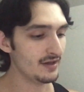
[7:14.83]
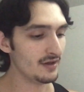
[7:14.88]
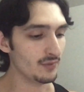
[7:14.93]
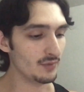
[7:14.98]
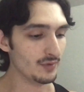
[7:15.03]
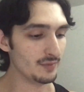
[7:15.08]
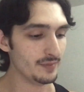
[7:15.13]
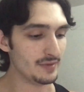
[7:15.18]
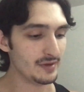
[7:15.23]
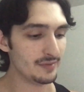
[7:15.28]

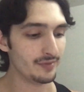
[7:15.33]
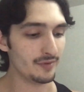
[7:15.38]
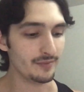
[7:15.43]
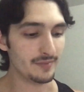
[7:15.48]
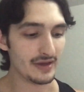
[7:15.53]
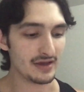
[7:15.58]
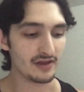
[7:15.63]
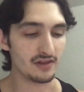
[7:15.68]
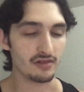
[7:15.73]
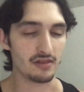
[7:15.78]
when people
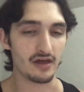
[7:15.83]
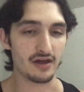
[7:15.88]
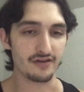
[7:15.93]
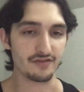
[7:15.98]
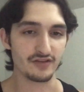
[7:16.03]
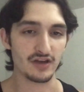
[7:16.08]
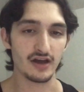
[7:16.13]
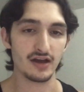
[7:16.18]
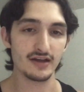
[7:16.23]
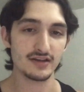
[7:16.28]
make a lot
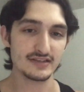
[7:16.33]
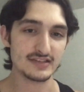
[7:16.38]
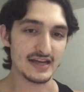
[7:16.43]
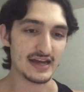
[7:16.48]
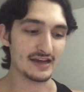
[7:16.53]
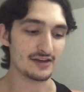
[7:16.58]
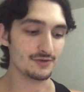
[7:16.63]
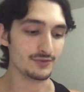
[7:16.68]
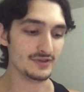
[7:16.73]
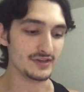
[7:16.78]
of
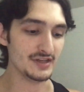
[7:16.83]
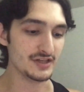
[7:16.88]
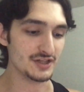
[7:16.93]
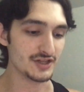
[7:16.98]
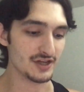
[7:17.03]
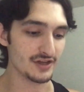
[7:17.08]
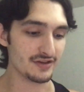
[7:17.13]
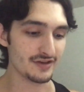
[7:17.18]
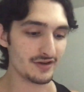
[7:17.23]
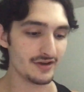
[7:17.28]
contact with each
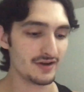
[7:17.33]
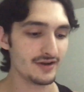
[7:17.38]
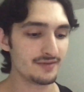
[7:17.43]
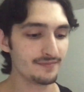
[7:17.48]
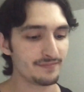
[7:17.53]
other.